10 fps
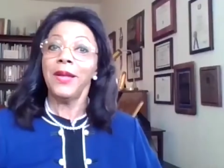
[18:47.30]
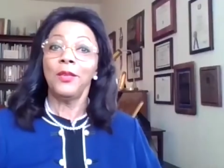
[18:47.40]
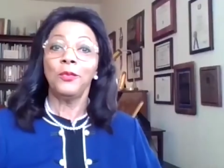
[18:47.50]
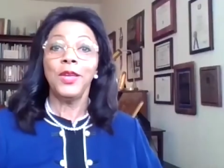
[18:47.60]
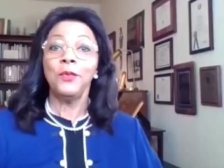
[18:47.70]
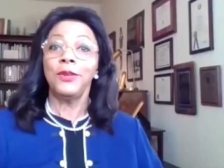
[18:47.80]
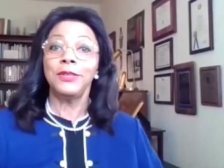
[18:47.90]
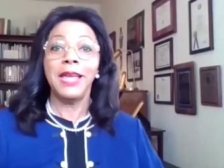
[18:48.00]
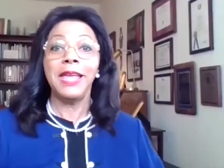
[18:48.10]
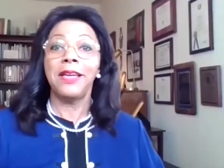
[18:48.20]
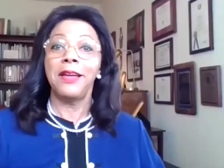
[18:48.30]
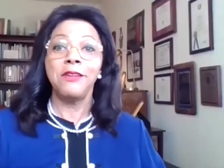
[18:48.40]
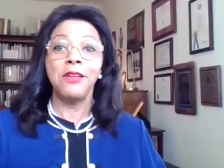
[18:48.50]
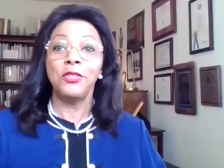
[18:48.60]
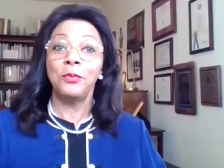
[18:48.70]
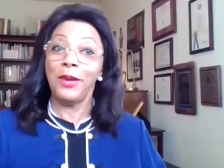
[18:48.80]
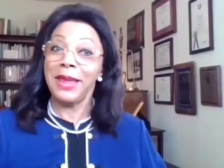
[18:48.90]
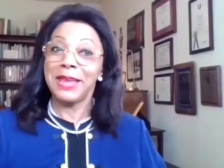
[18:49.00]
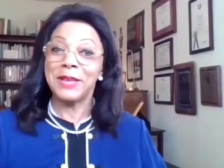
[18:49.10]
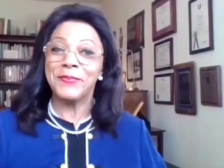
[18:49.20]
Well, we will take another
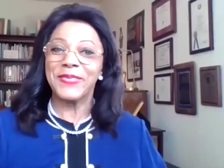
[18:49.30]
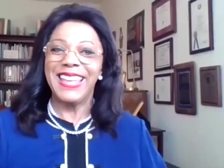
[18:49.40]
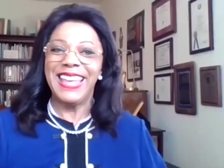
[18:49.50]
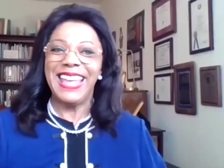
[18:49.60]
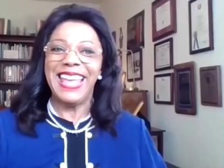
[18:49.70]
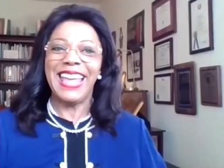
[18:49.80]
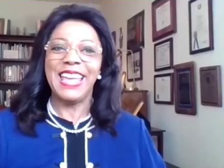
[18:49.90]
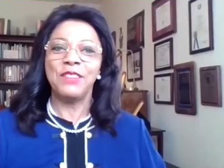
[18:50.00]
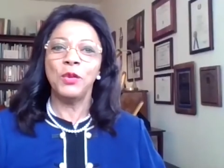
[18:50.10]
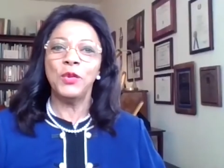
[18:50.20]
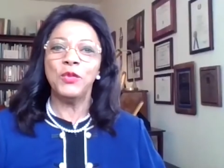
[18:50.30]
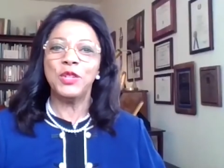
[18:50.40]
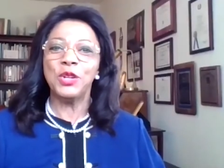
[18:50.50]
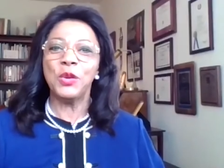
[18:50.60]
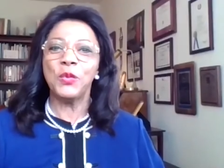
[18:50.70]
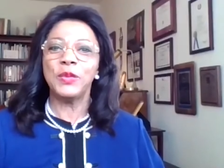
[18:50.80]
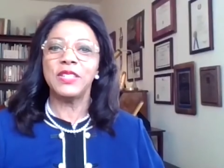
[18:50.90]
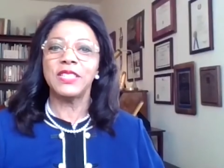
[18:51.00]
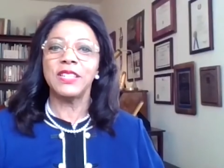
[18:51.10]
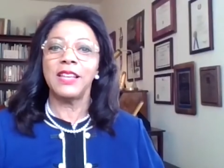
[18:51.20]
break. And when we return, we will
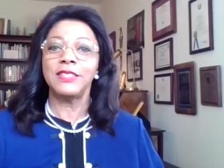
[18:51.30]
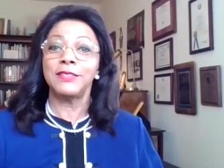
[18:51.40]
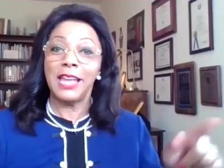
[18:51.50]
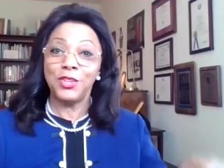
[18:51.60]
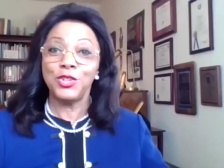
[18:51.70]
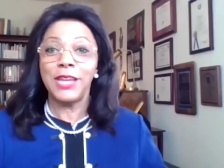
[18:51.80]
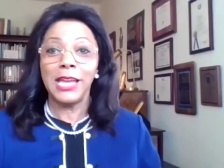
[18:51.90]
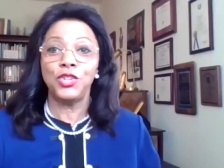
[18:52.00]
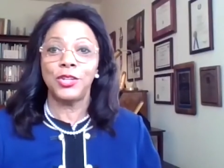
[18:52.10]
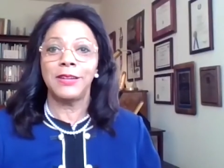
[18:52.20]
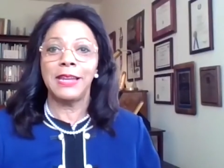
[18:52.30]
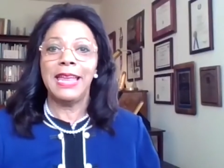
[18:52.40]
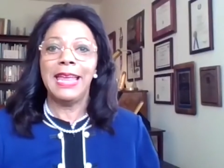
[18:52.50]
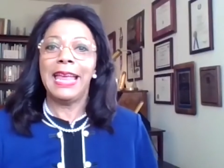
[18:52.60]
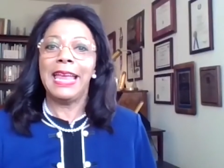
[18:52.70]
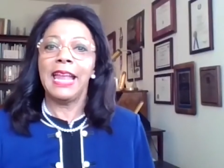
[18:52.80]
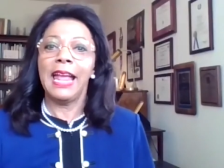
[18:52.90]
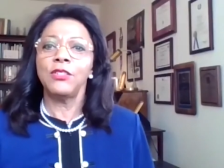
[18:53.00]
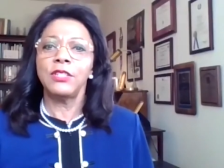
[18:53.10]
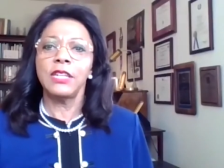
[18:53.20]
discuss education and
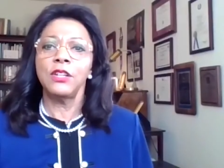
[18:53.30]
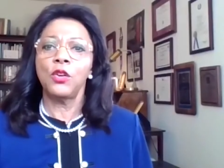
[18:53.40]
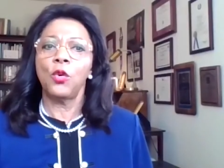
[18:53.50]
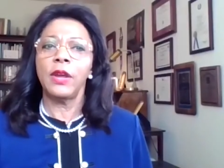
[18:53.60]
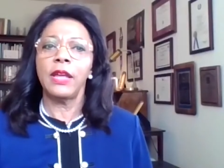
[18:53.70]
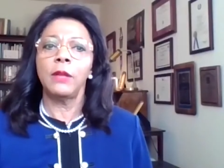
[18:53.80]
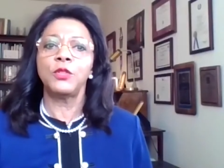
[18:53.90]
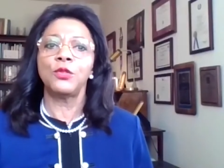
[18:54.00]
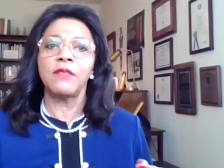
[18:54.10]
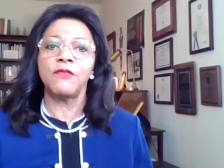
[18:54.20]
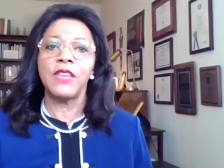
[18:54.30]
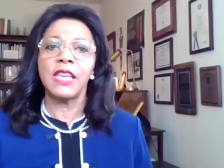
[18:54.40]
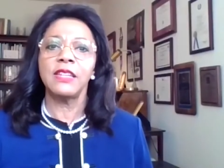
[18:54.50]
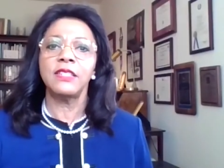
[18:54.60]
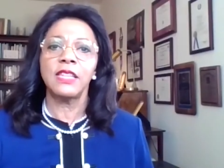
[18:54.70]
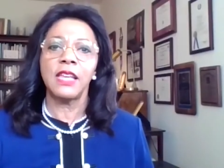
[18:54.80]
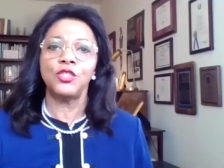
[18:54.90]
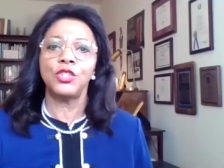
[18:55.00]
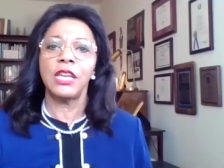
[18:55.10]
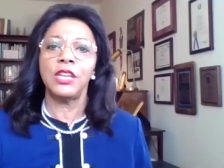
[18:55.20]
how Cenikor helps to advance the
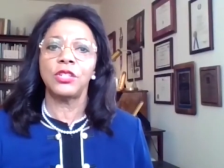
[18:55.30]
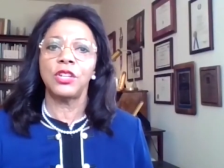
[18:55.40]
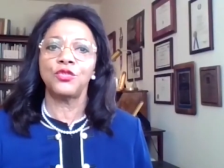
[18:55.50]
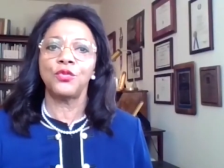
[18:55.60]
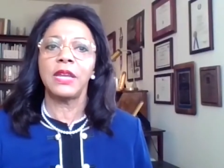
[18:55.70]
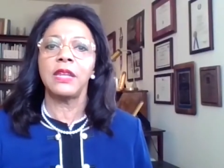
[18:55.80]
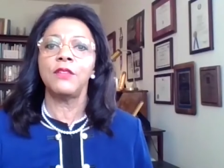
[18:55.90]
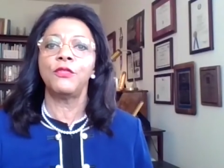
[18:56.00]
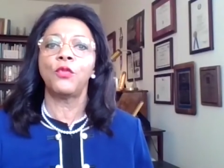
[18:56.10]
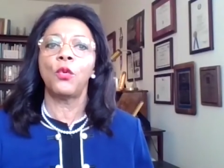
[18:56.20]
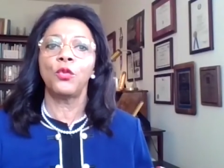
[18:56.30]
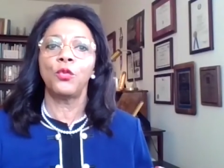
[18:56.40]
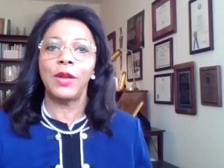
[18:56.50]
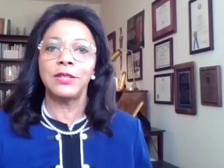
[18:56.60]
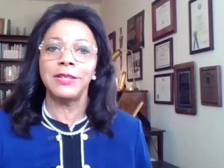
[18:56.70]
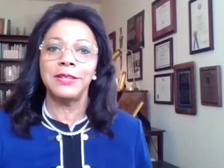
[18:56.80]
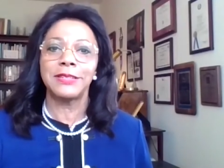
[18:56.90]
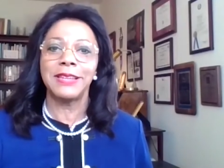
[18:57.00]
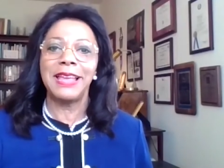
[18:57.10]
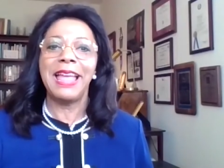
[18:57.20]
education and training for
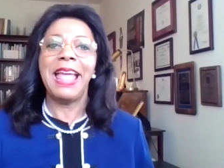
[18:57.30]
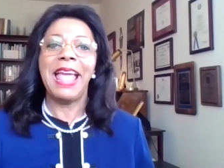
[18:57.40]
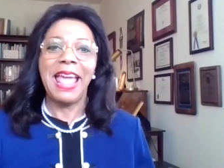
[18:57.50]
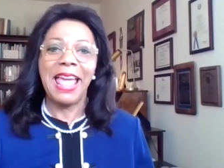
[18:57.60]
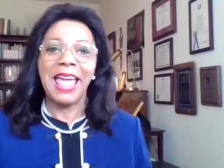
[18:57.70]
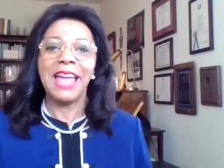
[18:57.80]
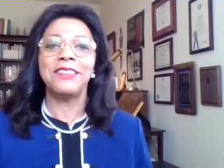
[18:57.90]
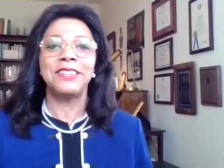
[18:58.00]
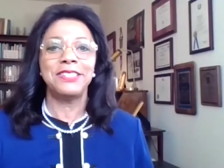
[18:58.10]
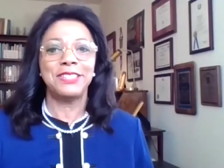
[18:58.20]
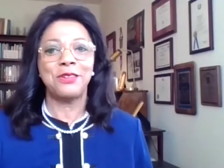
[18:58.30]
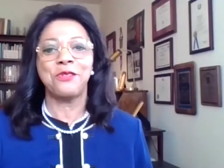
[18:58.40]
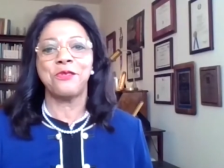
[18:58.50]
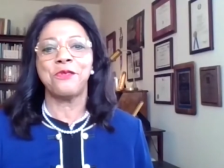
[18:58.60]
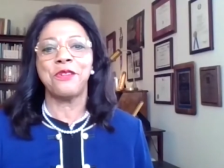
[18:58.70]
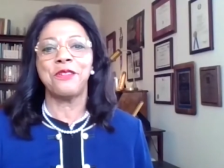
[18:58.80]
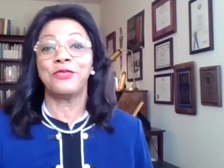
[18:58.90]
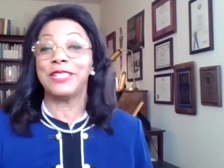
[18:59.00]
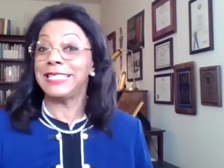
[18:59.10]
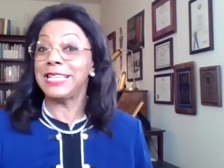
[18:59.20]
residents at the Cenikor
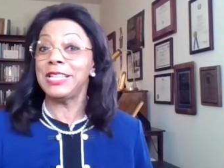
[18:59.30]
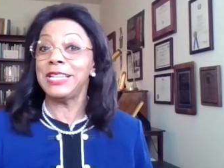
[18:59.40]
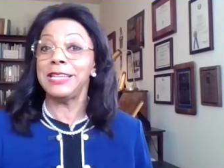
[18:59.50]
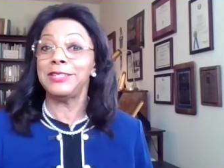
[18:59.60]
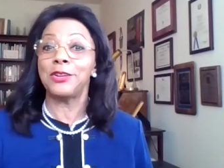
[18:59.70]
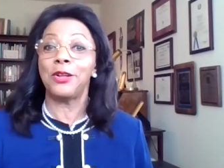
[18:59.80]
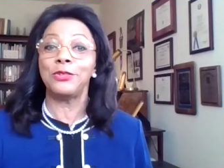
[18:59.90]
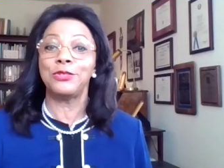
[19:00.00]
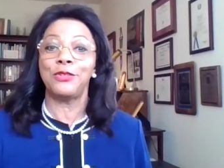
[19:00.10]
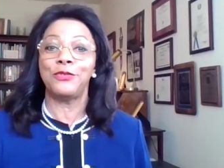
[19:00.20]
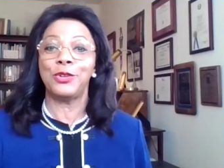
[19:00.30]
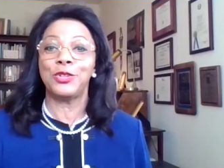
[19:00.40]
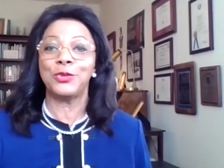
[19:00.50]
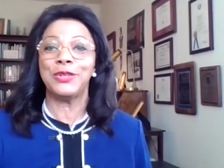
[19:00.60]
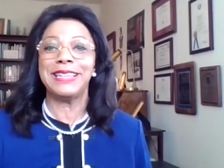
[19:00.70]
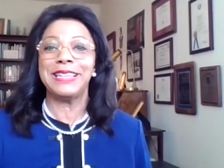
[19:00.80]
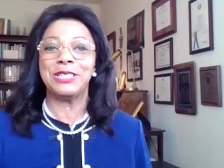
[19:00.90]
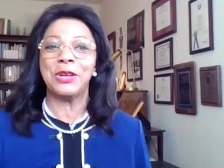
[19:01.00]
facilities and also virtually.